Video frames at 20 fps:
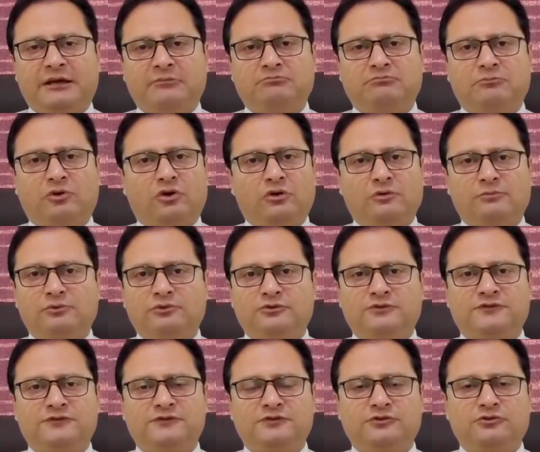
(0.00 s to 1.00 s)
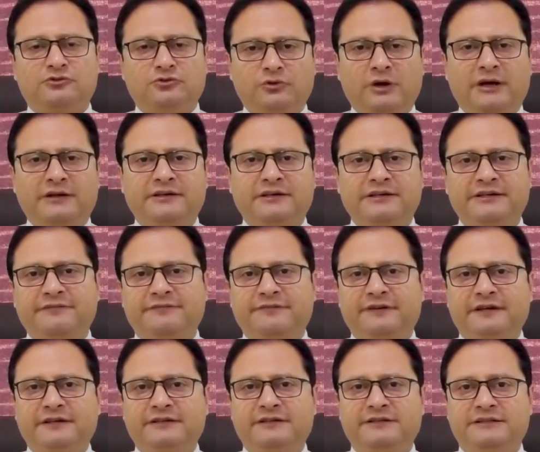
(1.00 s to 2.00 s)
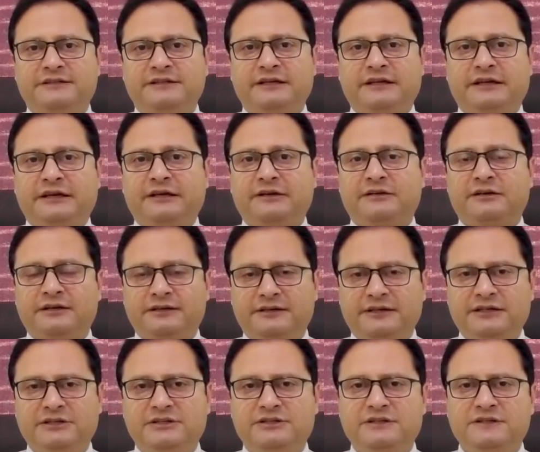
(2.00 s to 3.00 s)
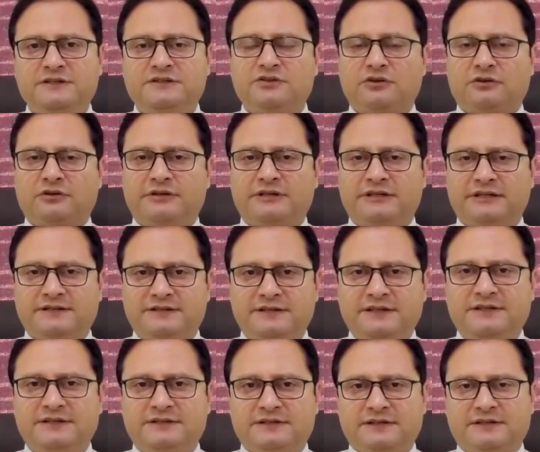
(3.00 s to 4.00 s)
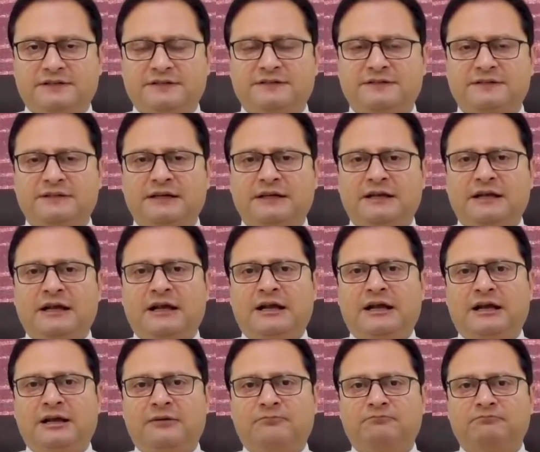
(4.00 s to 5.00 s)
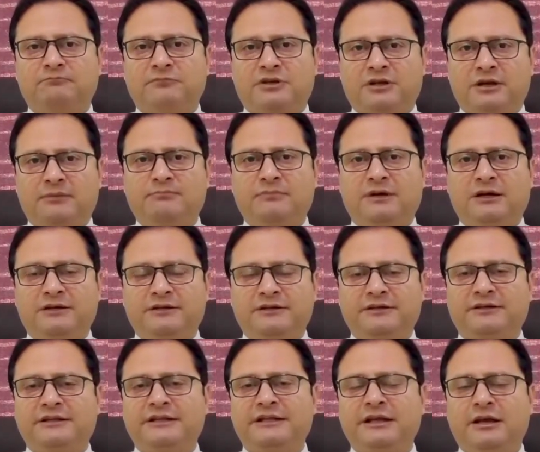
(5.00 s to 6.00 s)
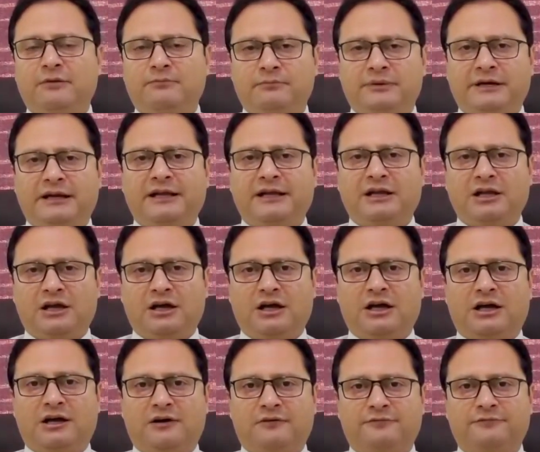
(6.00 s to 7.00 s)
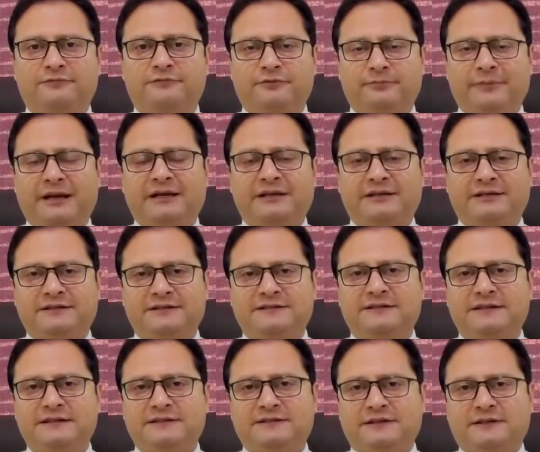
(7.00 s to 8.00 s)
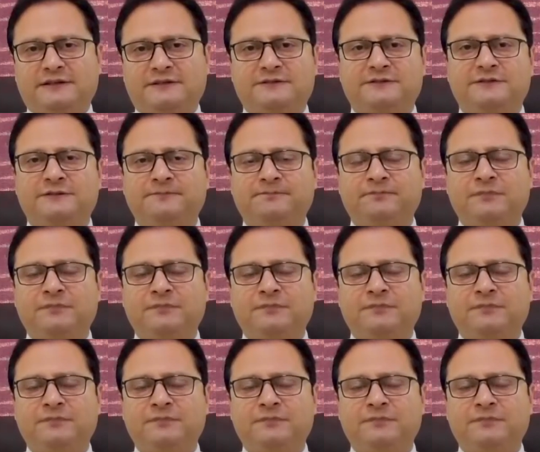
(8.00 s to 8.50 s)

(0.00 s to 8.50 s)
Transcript: almost 200 different conditions or diseases come under the umbrella of rheumatic diseases.